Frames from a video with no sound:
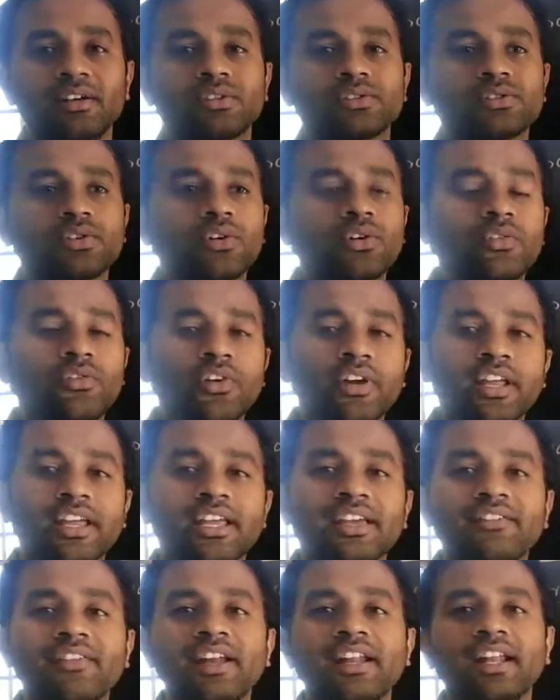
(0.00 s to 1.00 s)
So for a
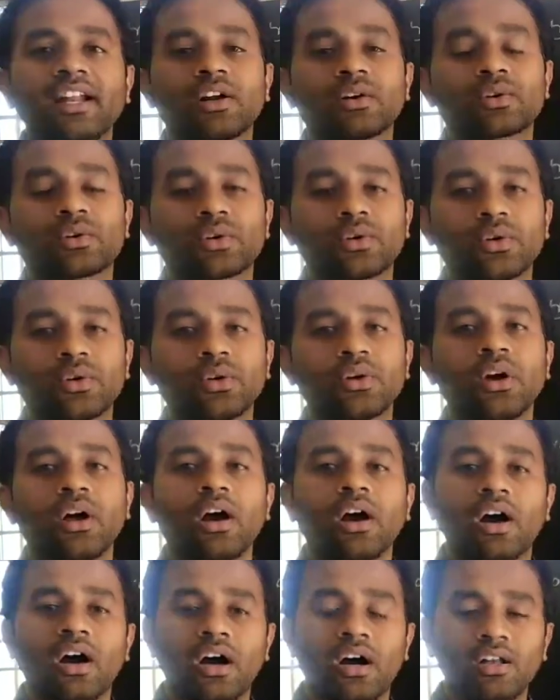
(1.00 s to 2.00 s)
given electrode,
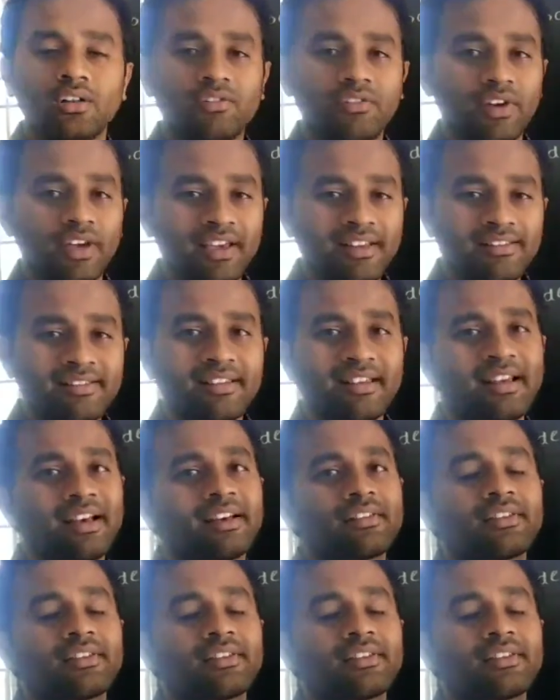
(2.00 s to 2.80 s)
always